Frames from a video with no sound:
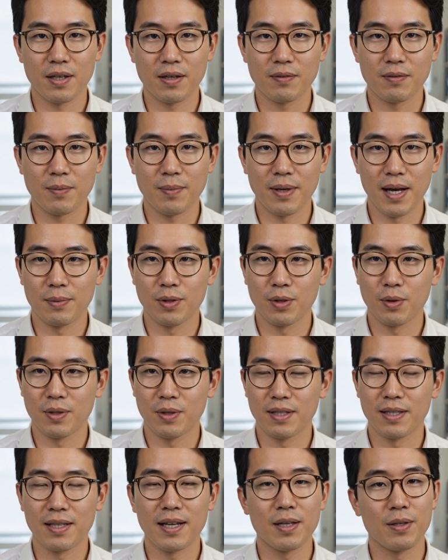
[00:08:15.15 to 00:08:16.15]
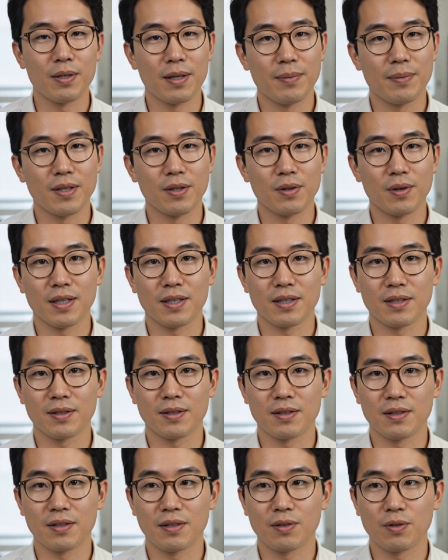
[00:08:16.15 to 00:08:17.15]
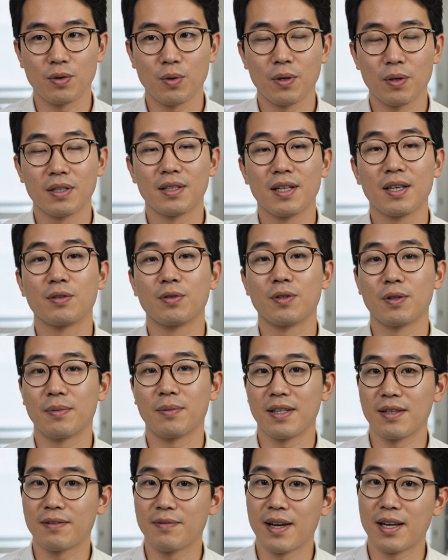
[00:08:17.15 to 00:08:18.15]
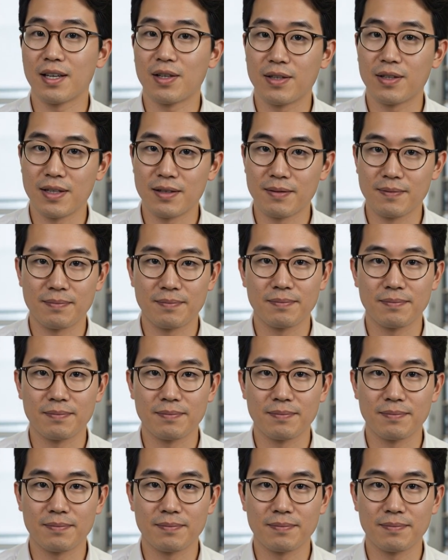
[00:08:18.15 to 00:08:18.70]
from laboratory-scale demonstrations toward industrial manufacturing.